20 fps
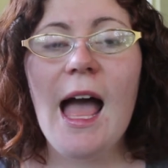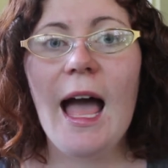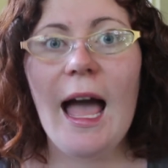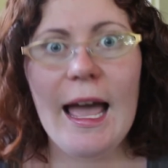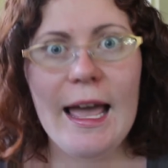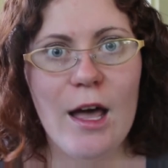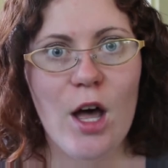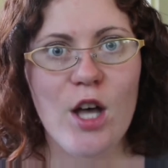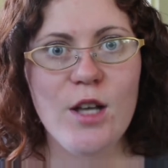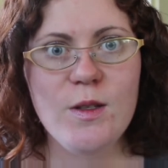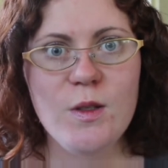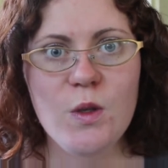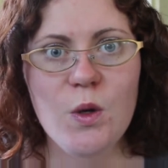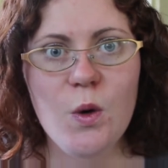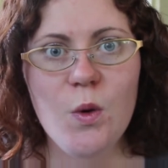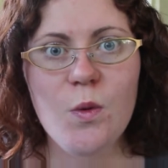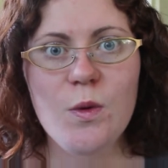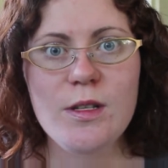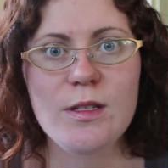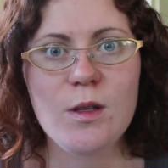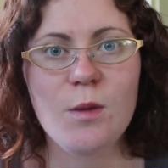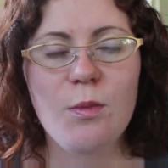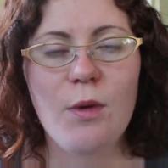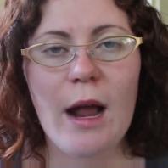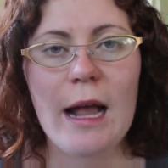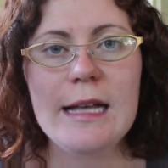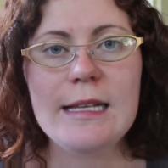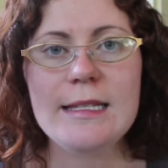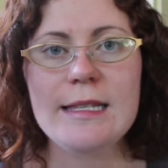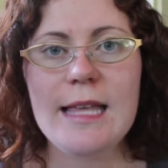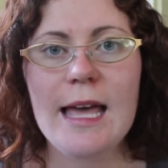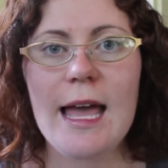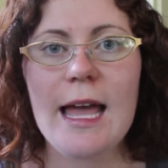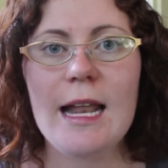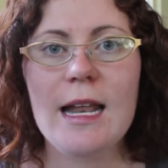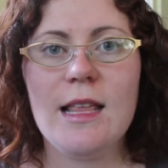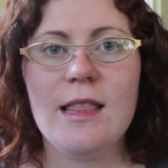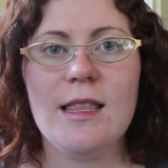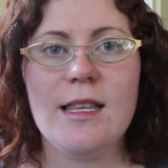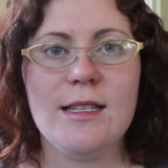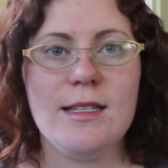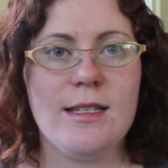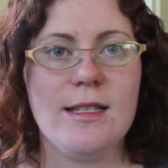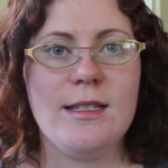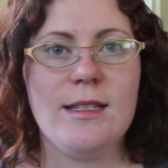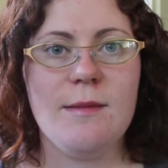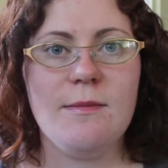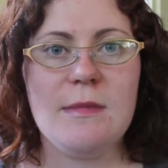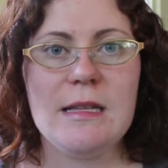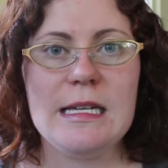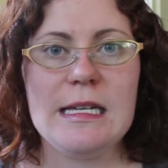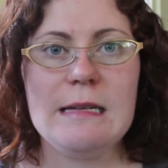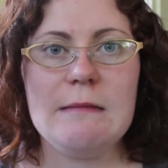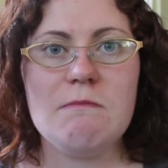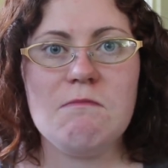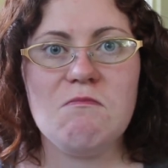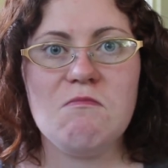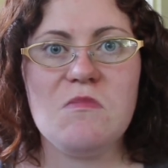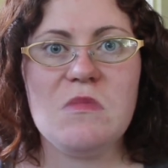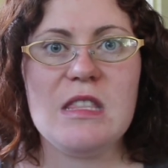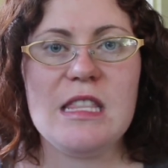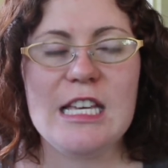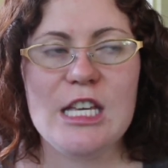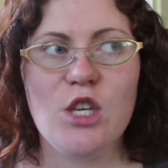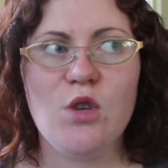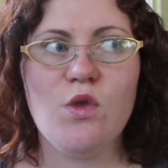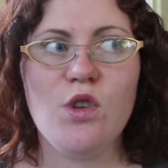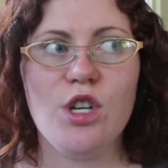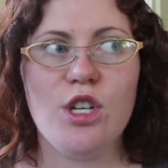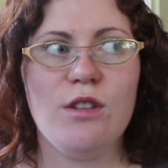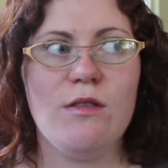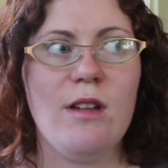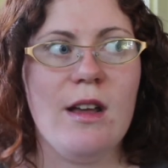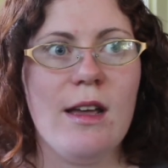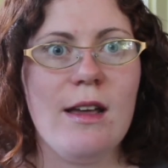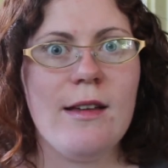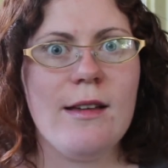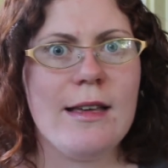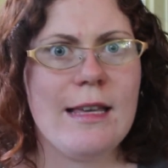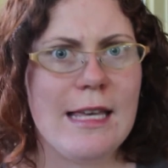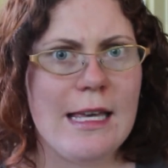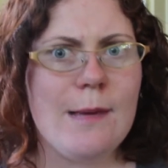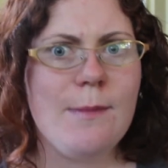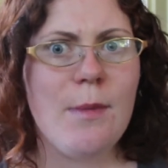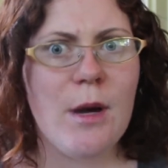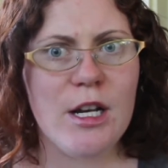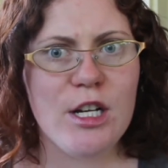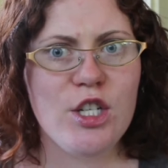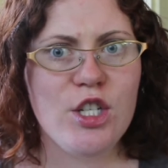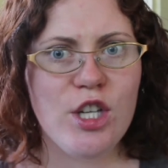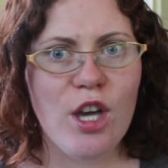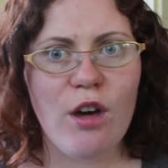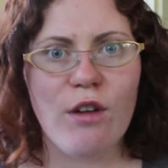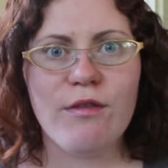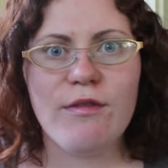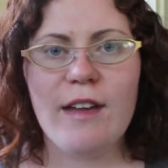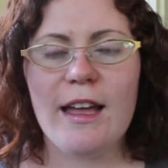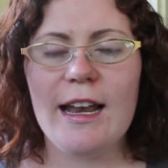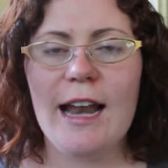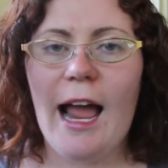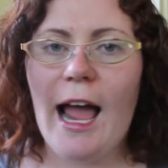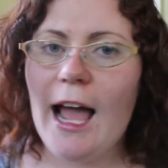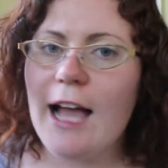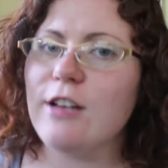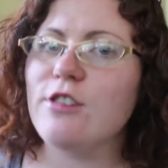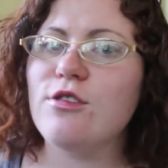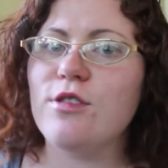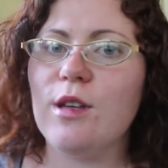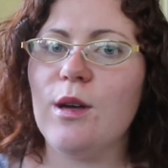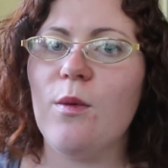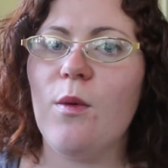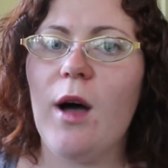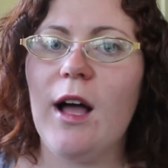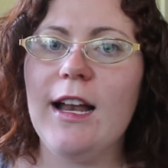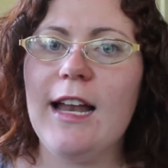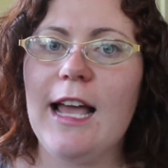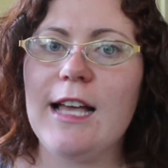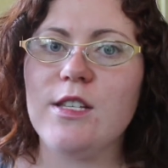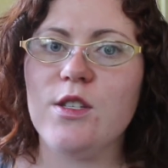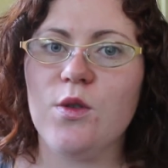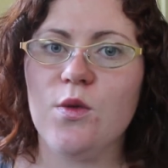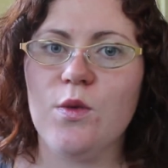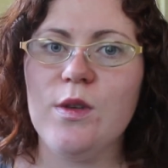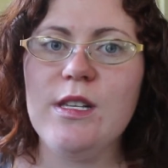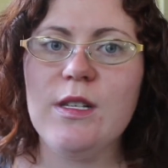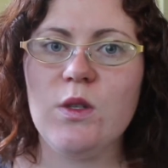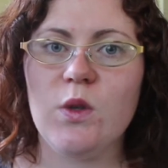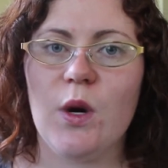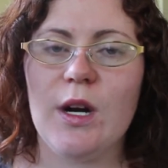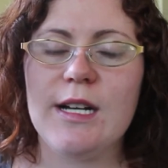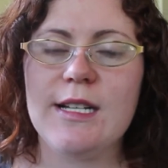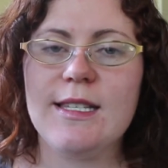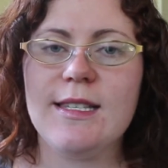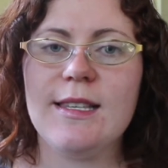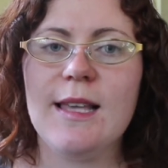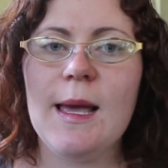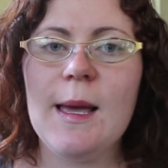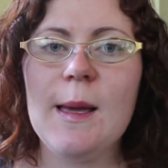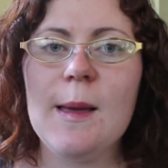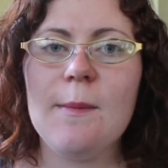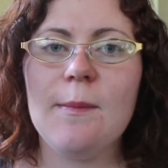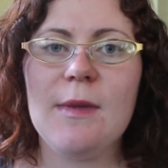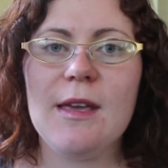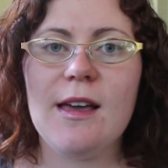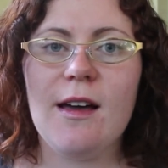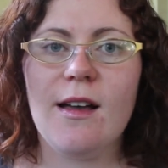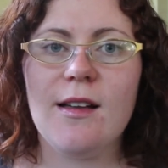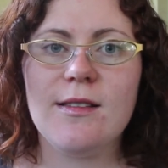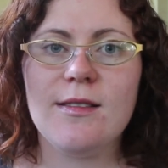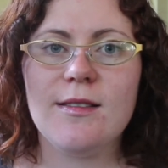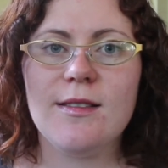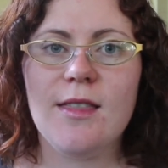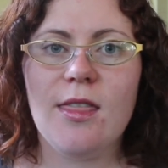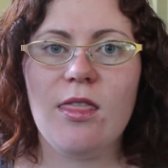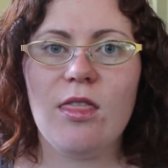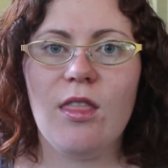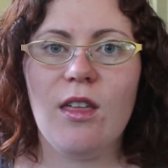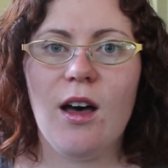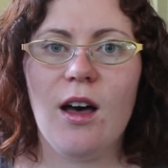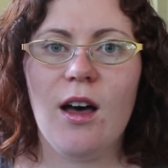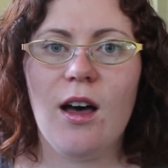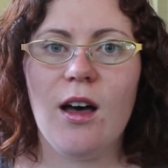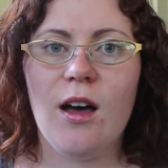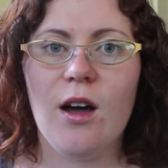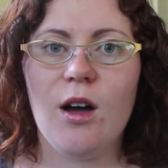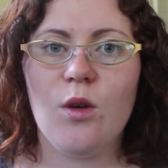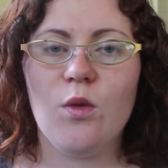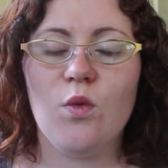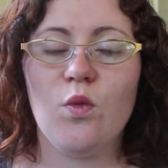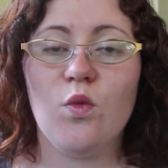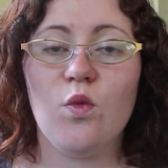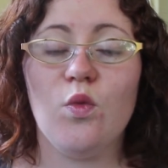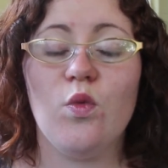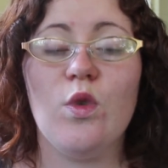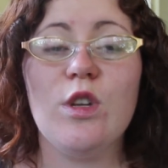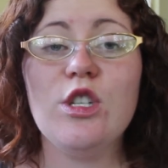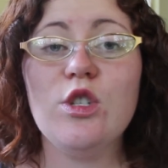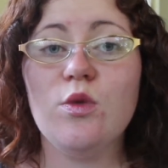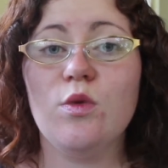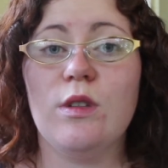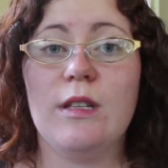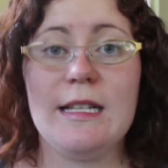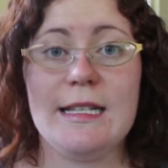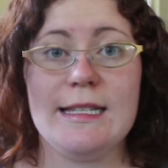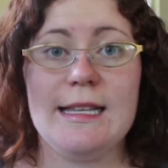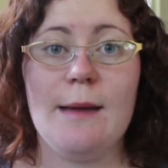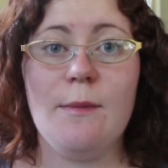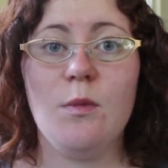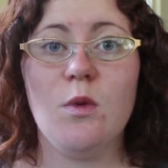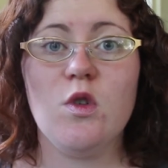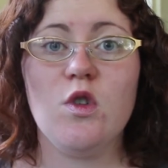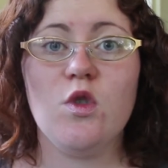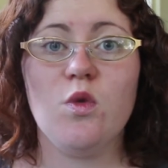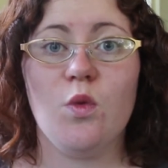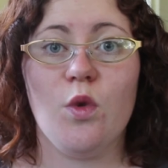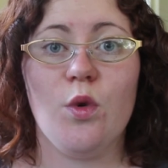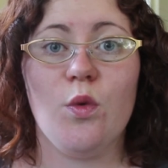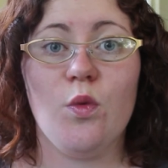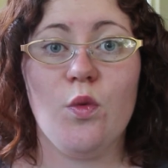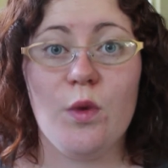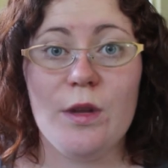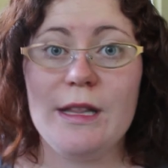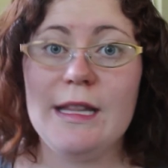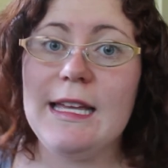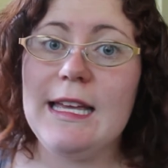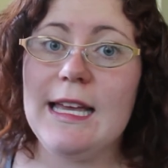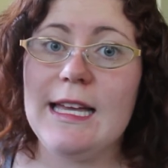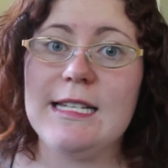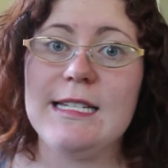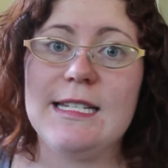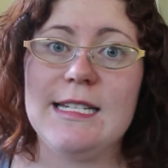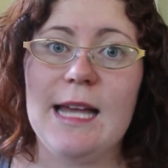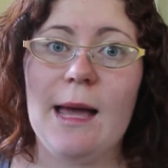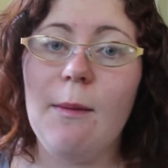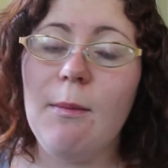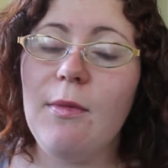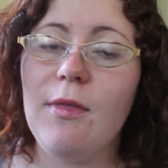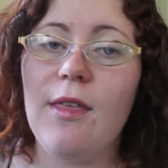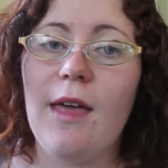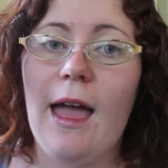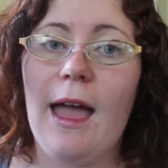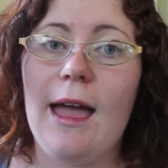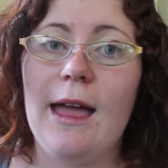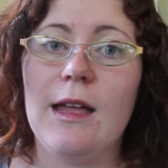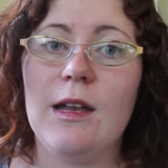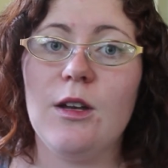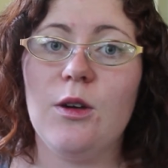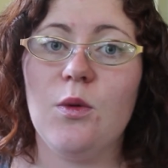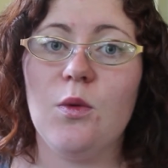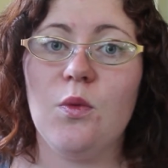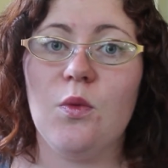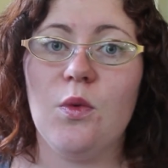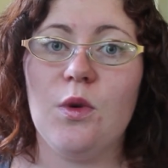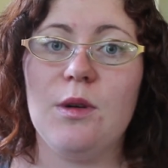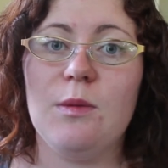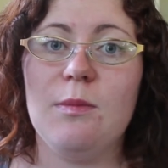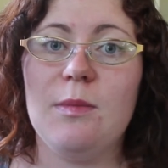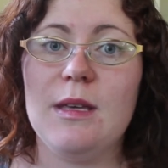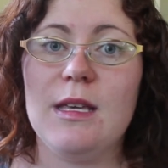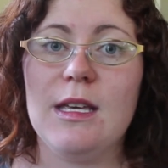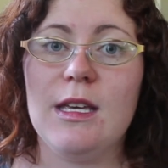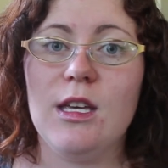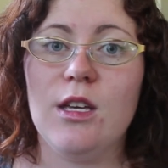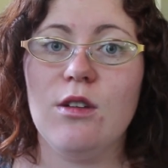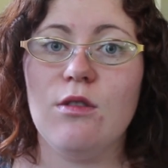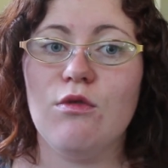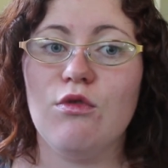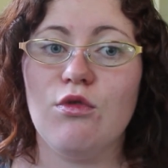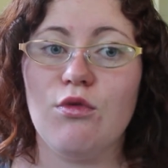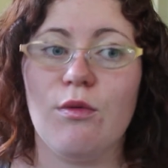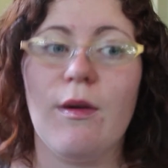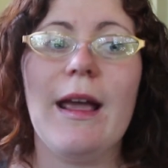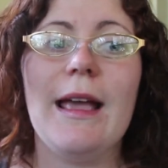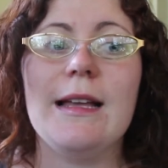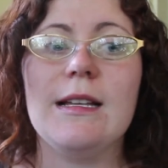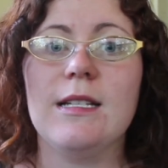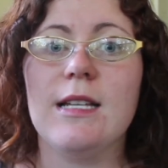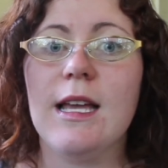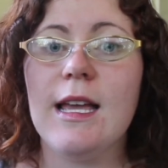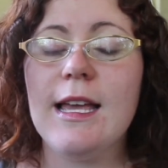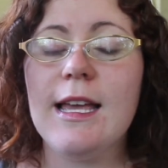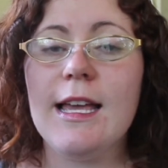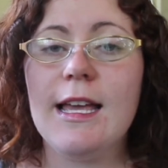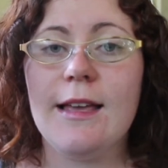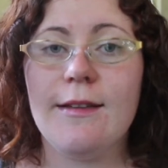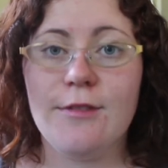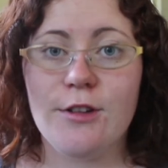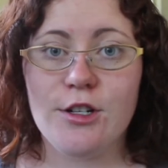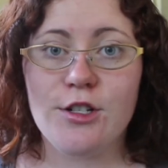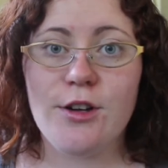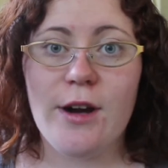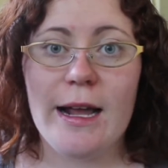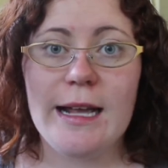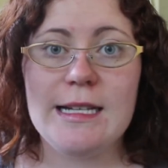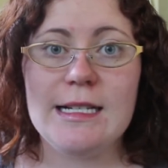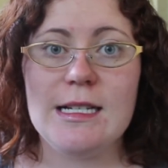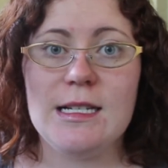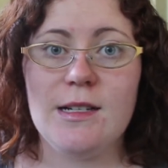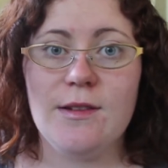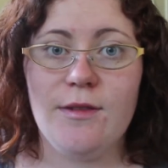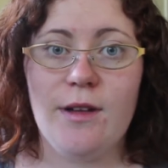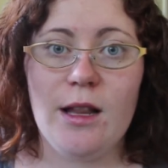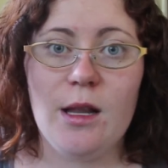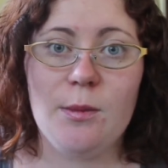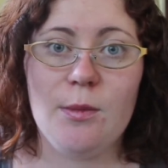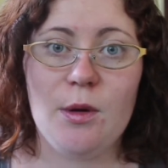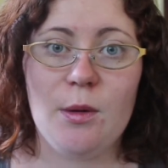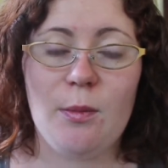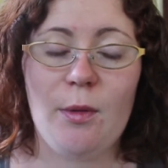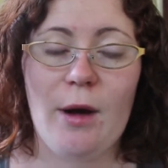I also was surprised that this is something that you could keep on a shelf and actually want as a resource, because the ritual examples were really in depth and would be great if you're trying to develop your